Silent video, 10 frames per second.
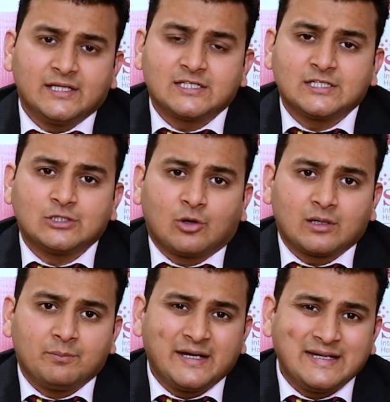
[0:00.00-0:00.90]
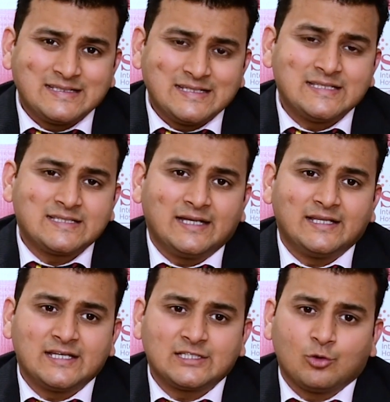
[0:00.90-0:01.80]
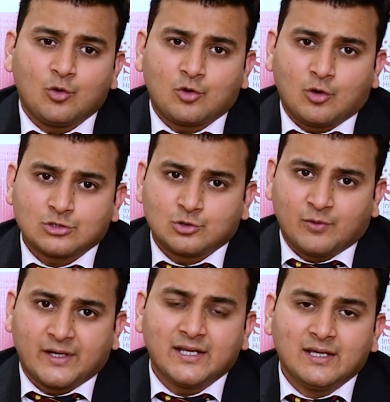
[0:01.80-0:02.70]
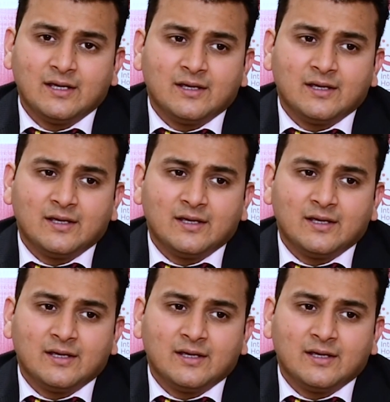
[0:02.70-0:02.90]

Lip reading: This is not a big disease, and there is no cause to worry.